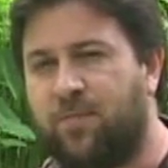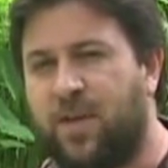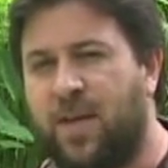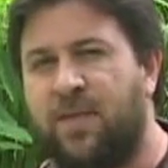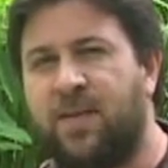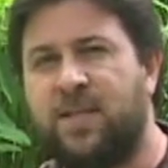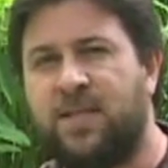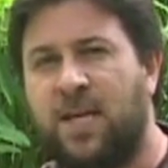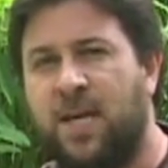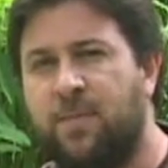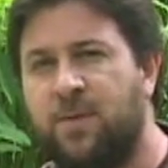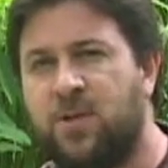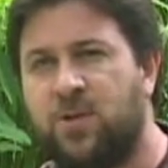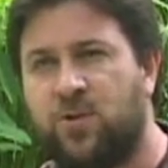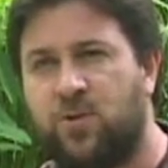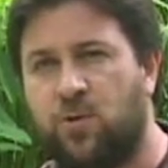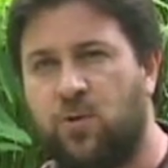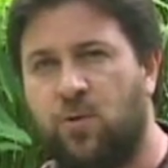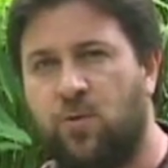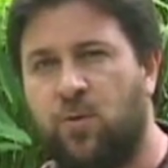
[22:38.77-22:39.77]
And the same is
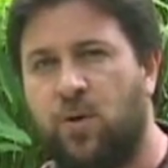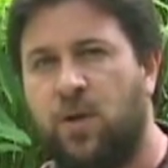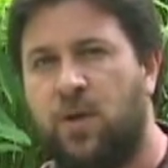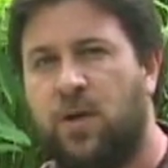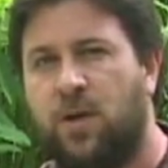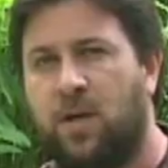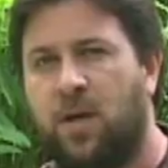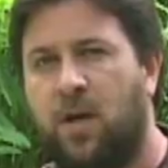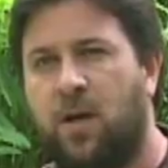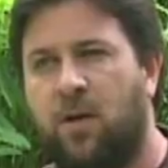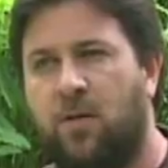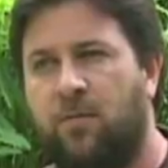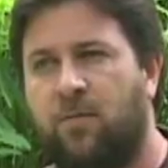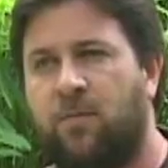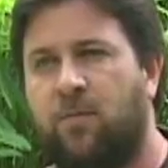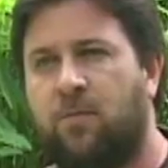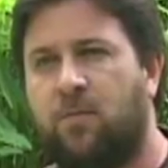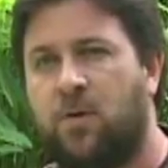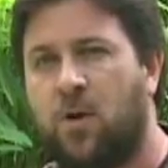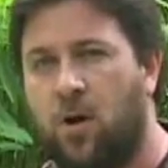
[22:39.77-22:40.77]
true of
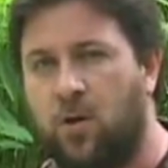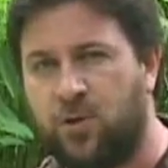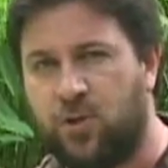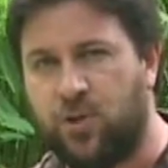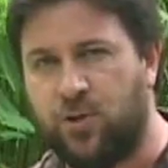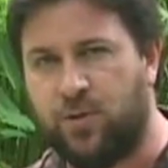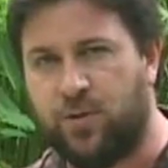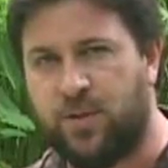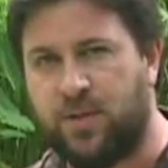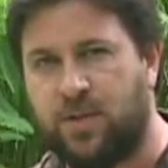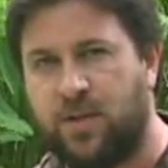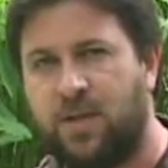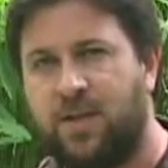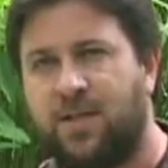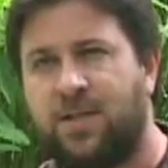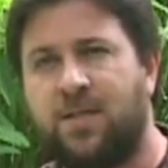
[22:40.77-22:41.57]
cultures.